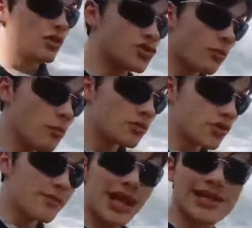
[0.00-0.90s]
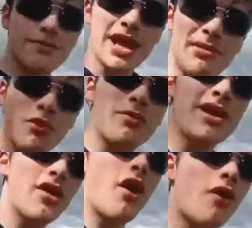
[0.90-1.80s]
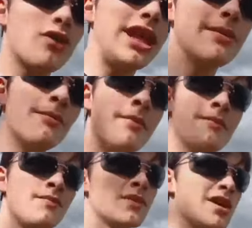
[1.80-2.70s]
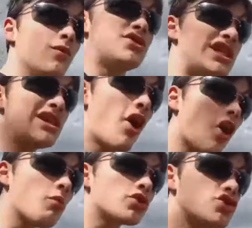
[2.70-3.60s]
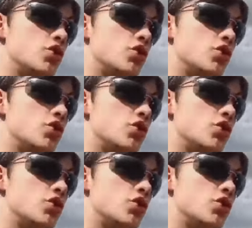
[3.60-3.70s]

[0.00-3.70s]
Something else that made me want to make a horror game was seeing how much